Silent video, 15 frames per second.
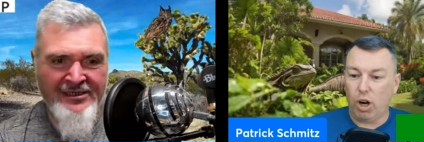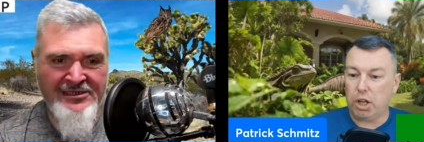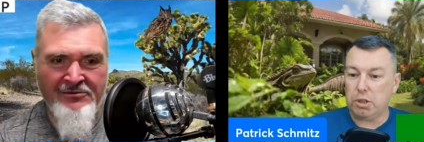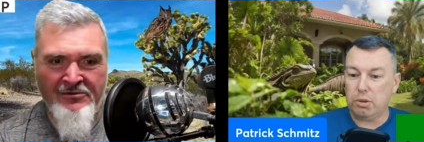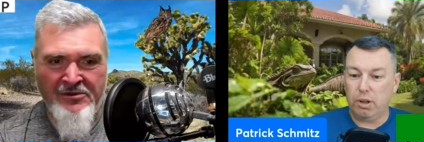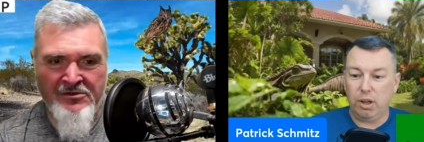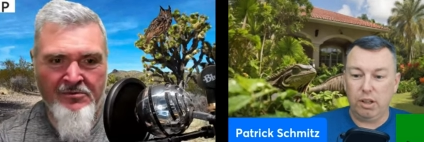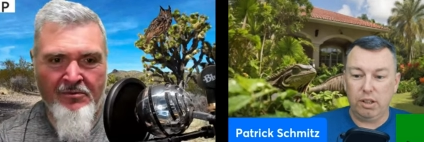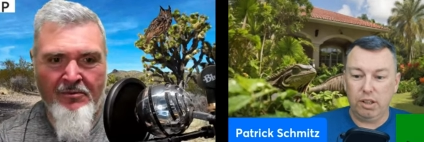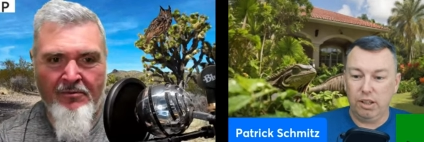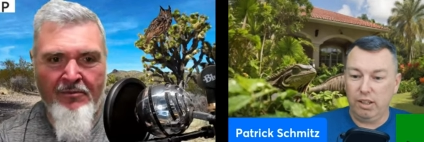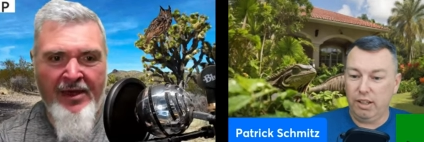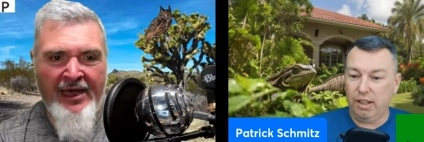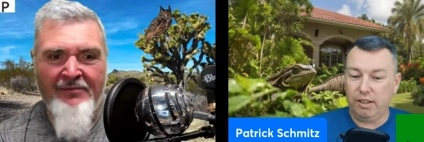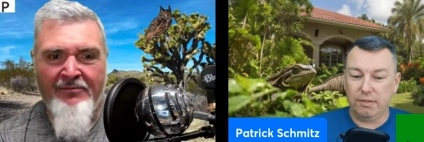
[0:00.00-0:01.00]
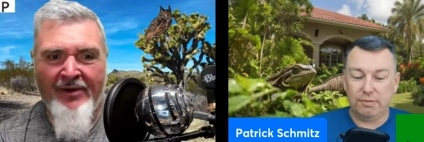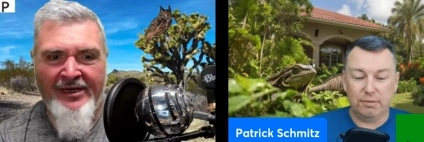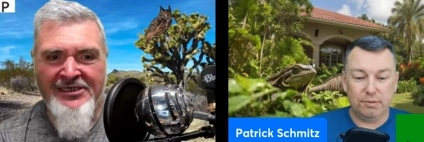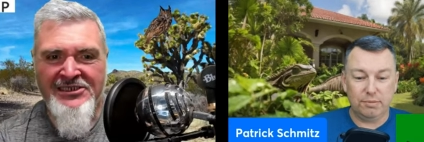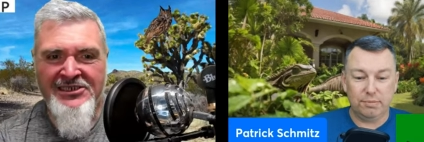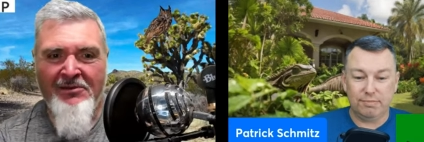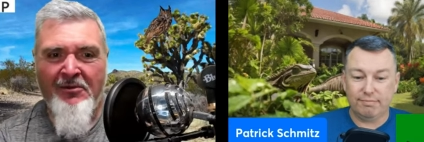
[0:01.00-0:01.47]
Speaker 1: that was made yeah. by
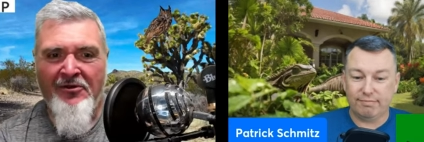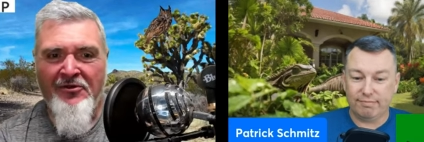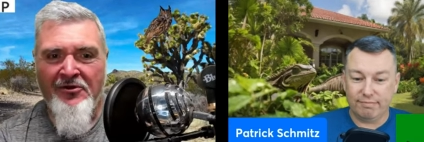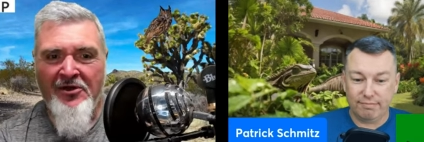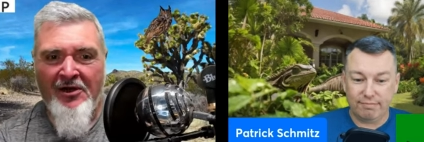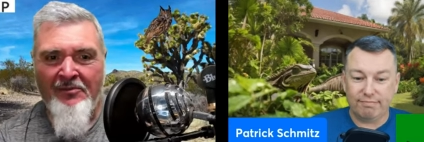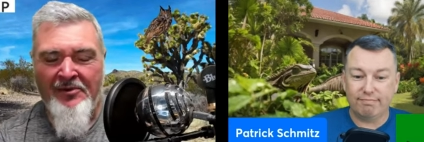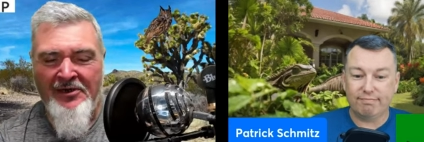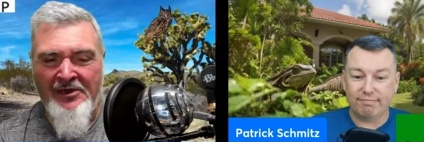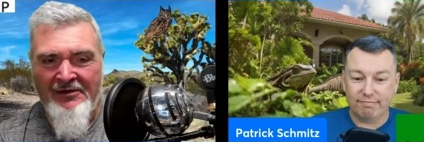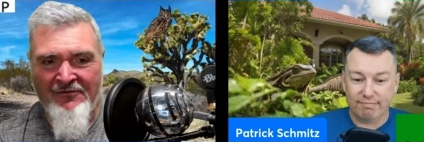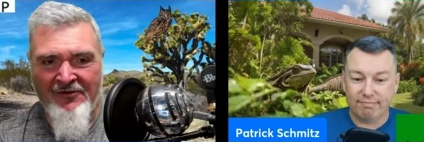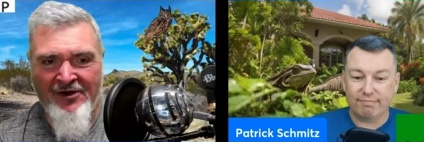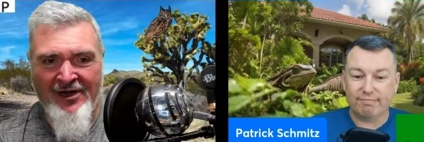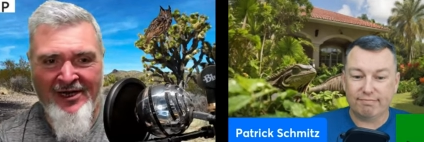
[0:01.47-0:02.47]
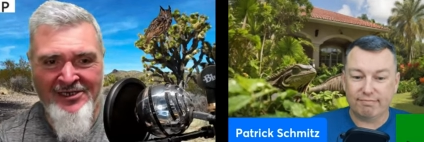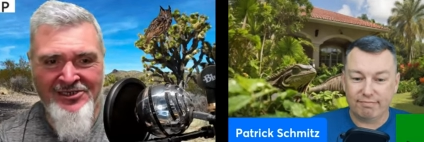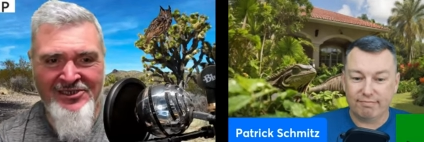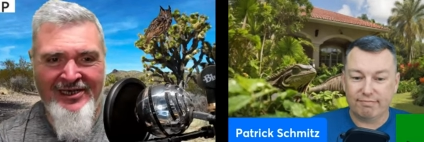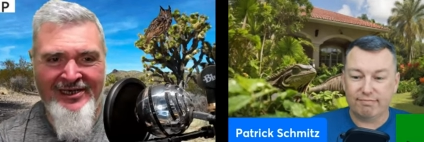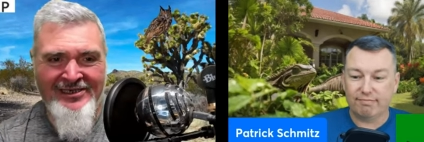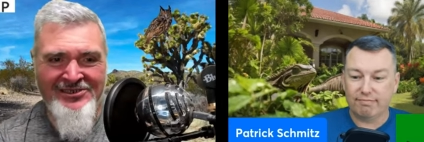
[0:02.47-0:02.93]
some other company. For gosh
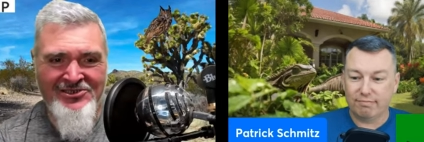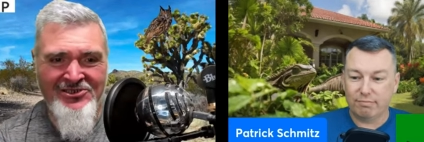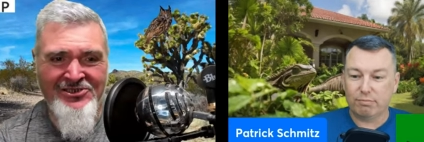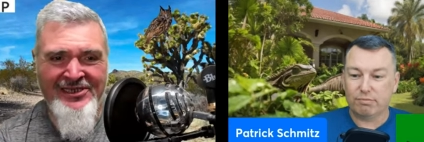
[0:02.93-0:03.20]
sakes, just